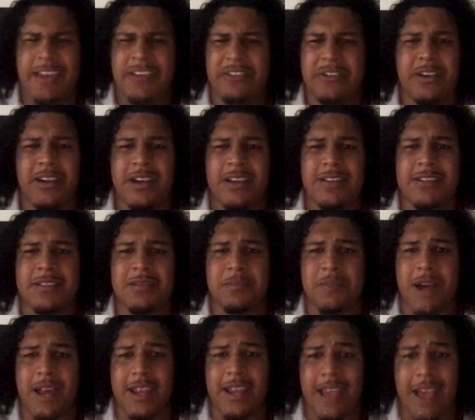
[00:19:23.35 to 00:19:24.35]
he'll cuss
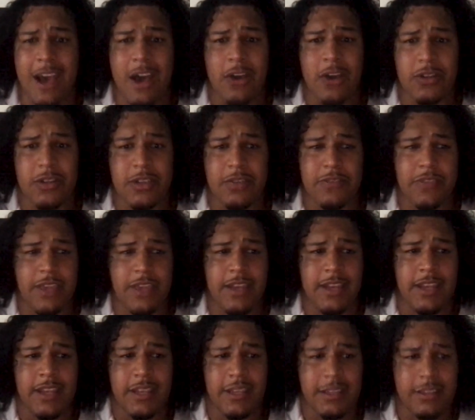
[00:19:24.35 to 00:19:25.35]
somebody out if they
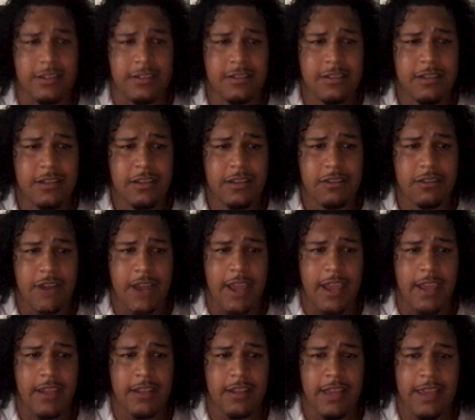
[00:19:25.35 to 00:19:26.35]
need it,
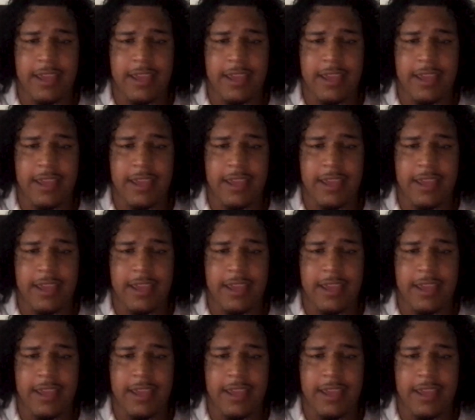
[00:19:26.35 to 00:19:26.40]
right?